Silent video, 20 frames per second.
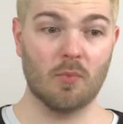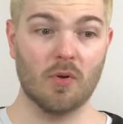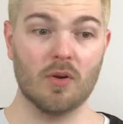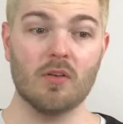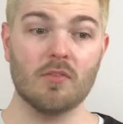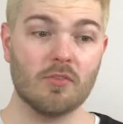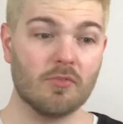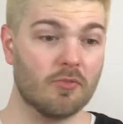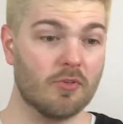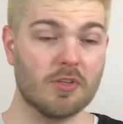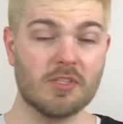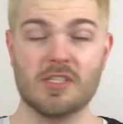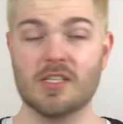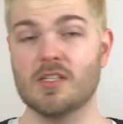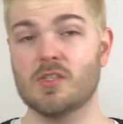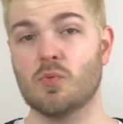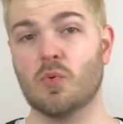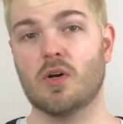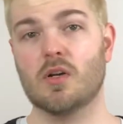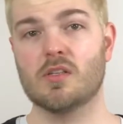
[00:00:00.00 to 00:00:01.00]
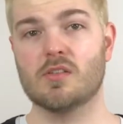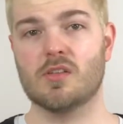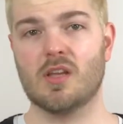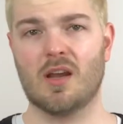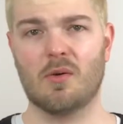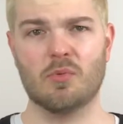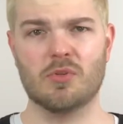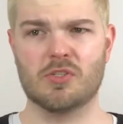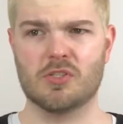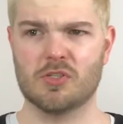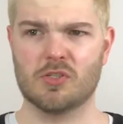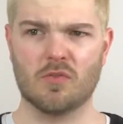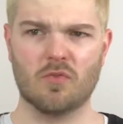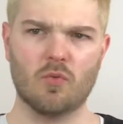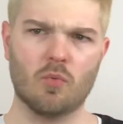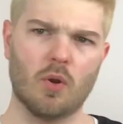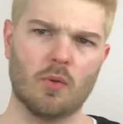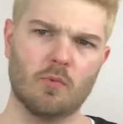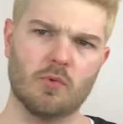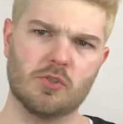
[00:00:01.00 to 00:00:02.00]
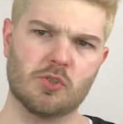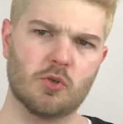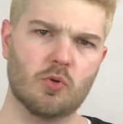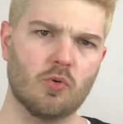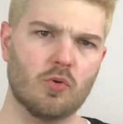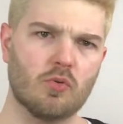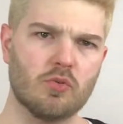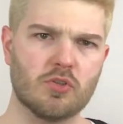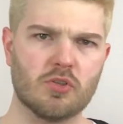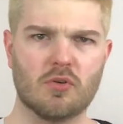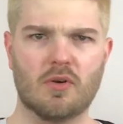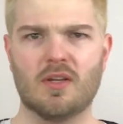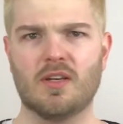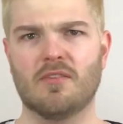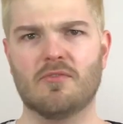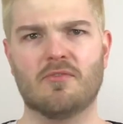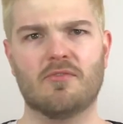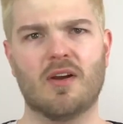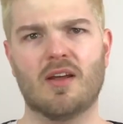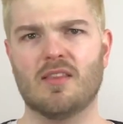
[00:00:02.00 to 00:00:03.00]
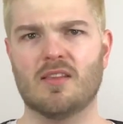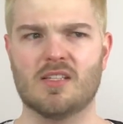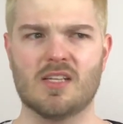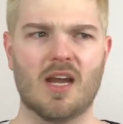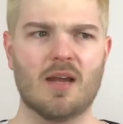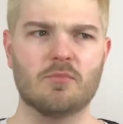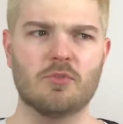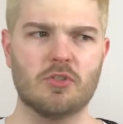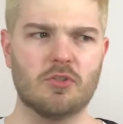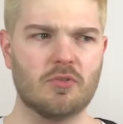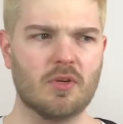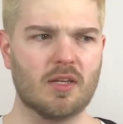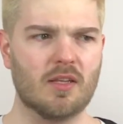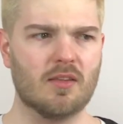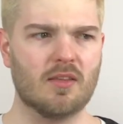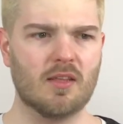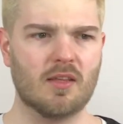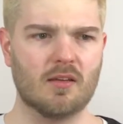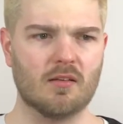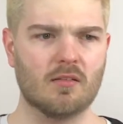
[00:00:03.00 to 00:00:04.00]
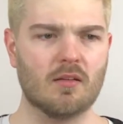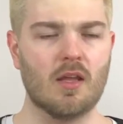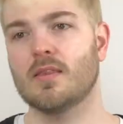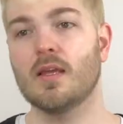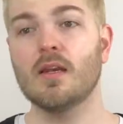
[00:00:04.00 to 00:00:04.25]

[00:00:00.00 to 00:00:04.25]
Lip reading: One of the first things was I was just overwhelmed with school, so I didn't find the time to do anything.